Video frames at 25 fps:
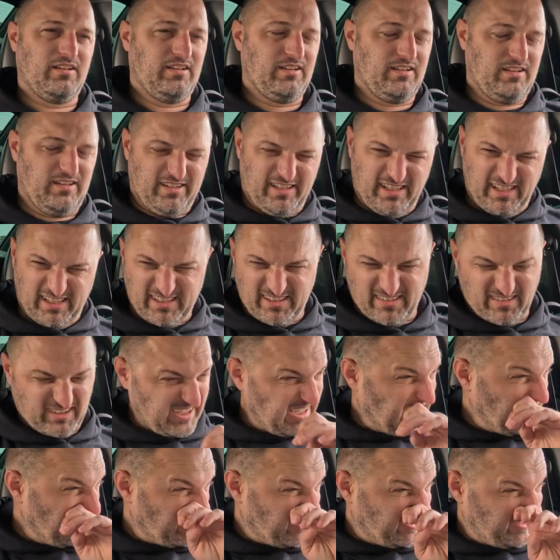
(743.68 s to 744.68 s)
Yeah, they're
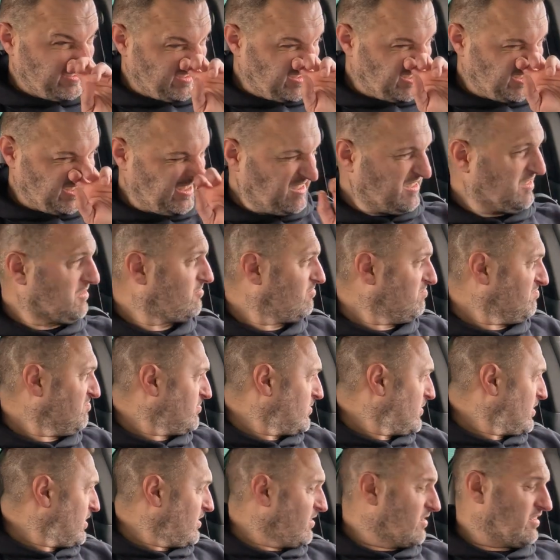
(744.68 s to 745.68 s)
loud, and I
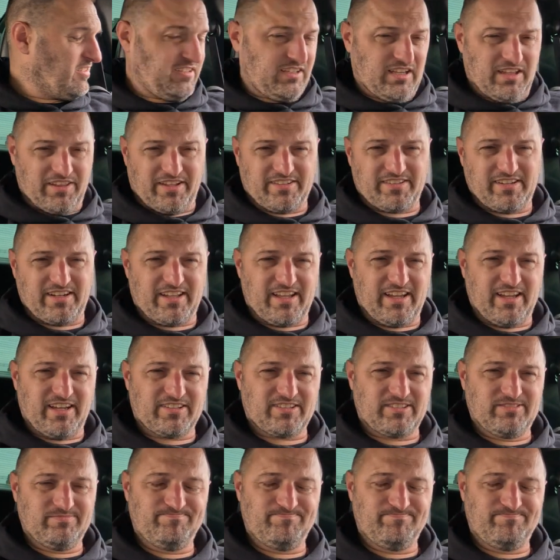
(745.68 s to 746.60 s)
think it's out of gas.